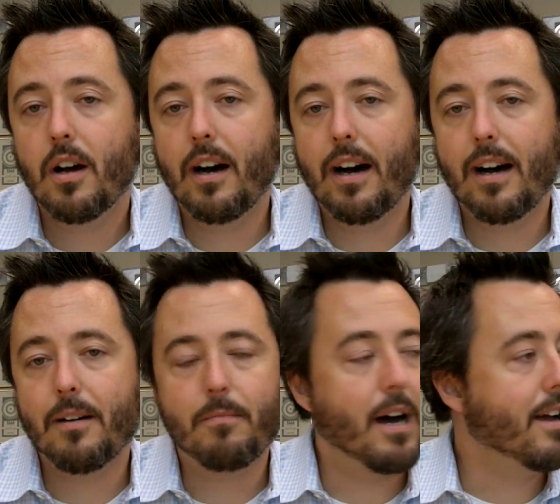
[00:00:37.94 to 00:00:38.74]

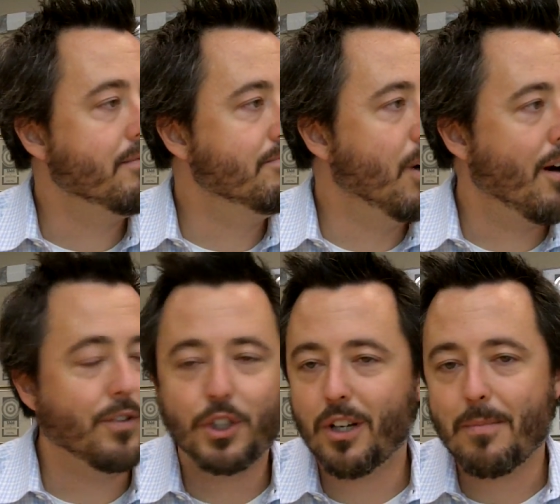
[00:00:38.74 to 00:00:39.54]
I
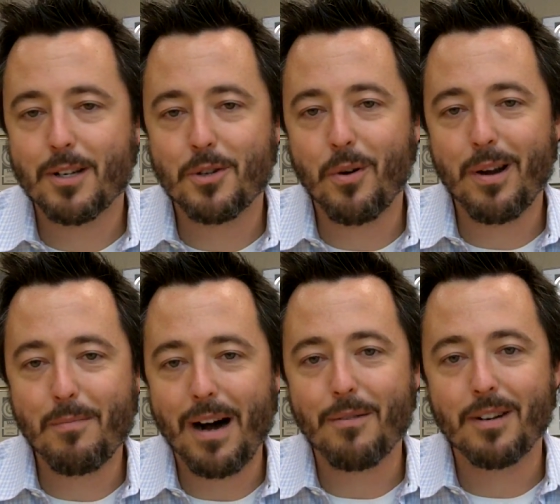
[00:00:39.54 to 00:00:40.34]
often share my story
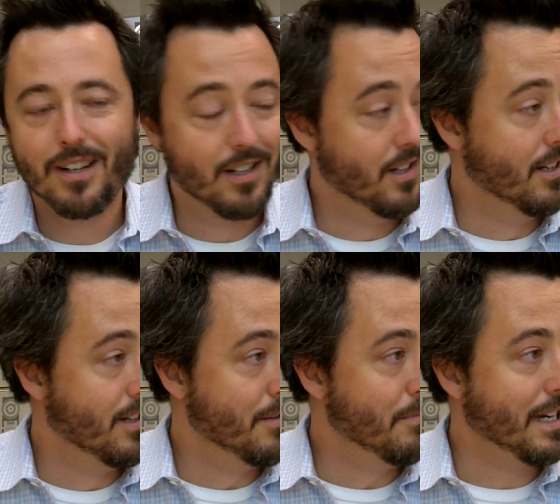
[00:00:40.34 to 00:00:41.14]
about
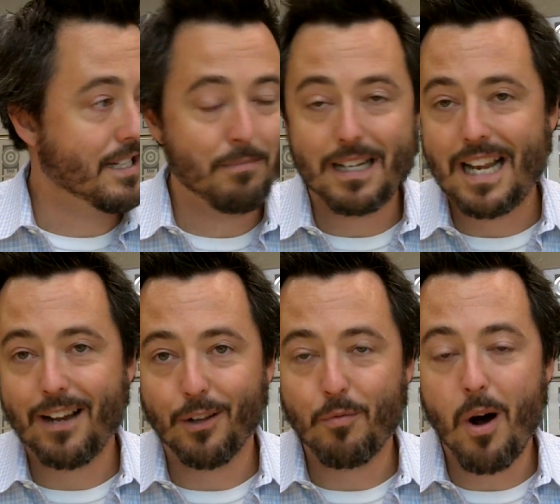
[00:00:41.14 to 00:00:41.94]
my
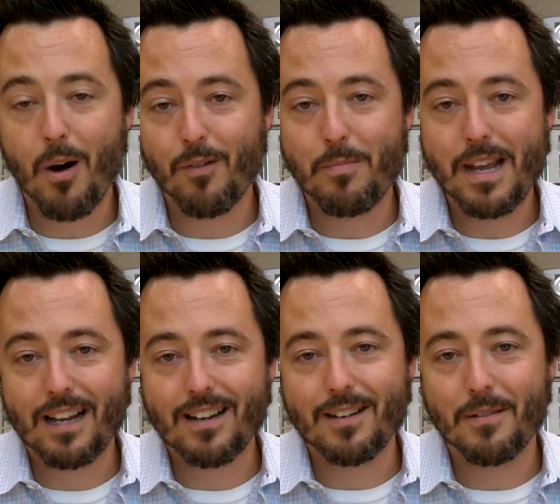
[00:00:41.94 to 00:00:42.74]
tale of woe of
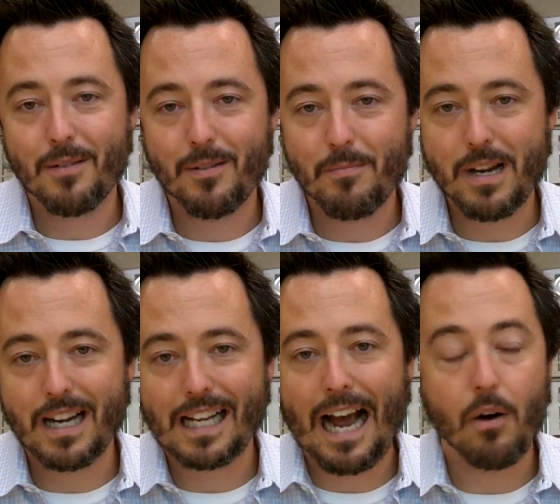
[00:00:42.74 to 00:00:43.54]
being
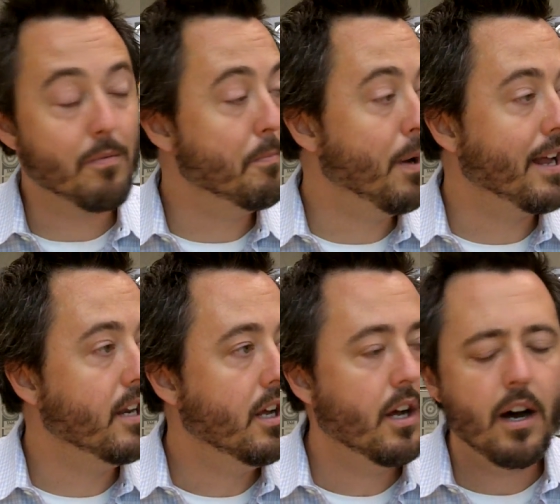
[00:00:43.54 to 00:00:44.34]
an accountant, but
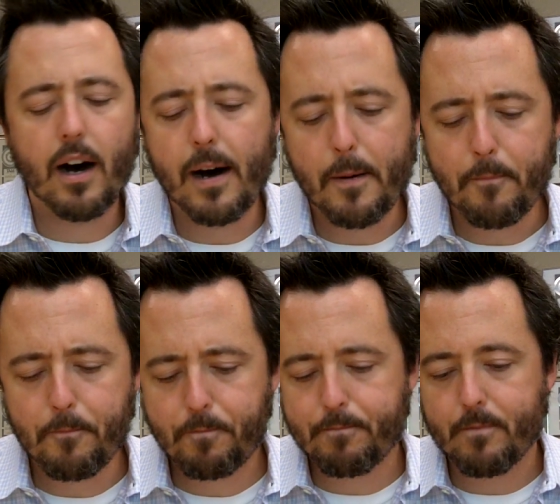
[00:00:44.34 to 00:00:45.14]

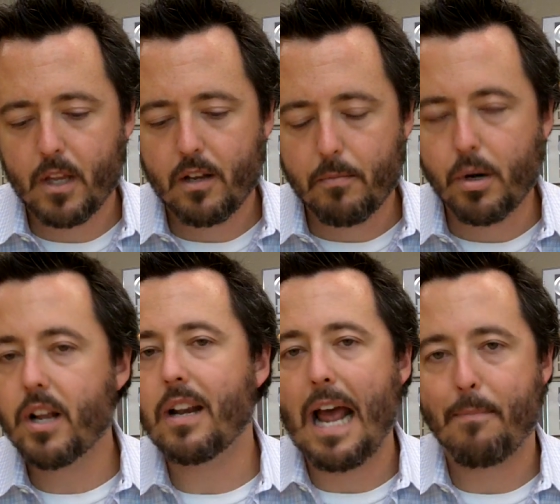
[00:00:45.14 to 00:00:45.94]

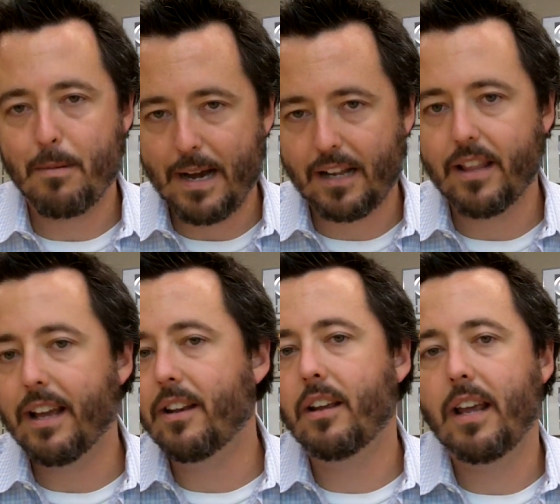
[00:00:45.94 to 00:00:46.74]
pretty unhappy back
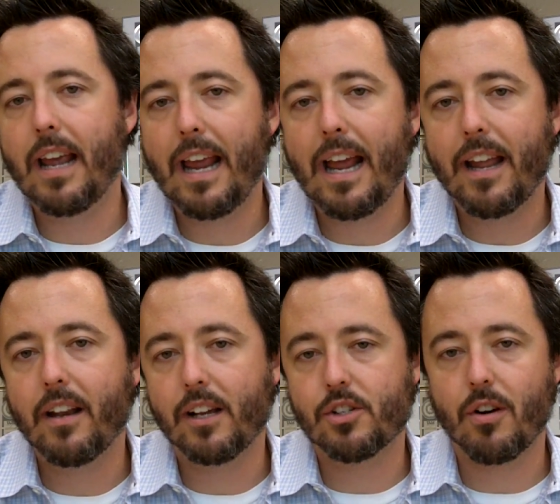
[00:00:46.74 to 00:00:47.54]
then.
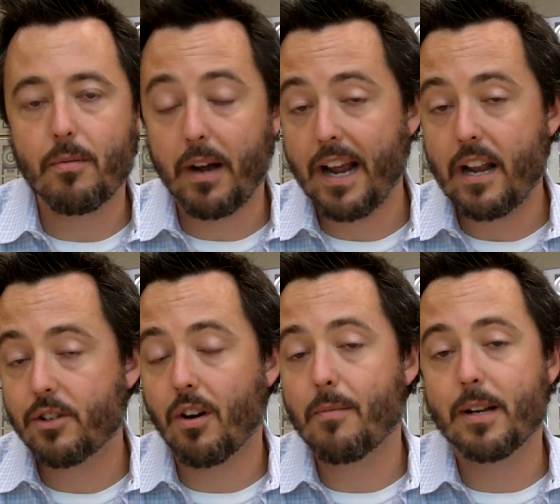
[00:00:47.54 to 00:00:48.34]
And I
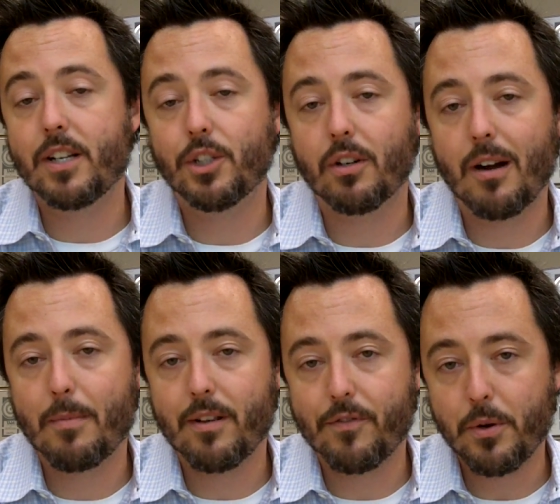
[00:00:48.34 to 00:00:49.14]
had started my t-shirt
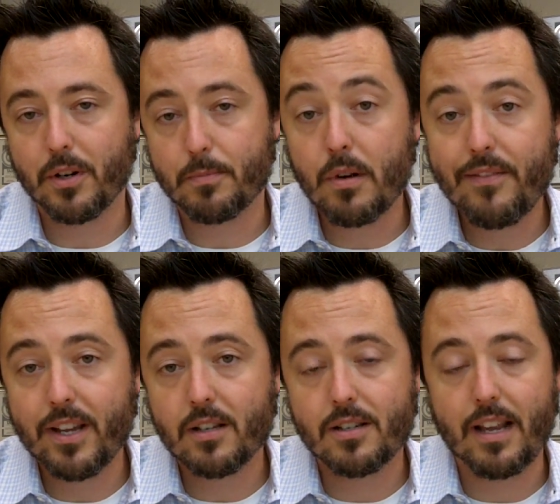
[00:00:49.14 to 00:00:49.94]
company a few years
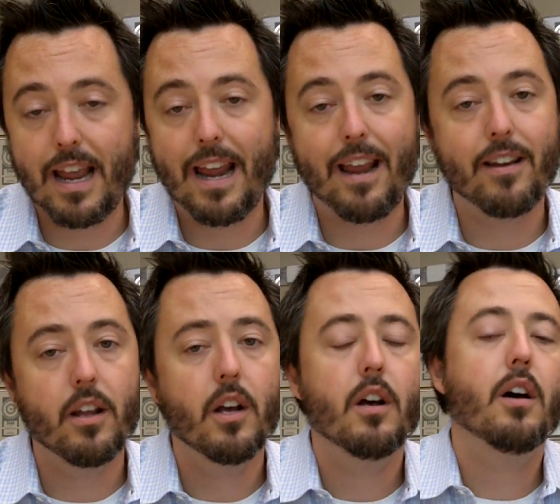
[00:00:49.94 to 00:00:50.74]
previous, and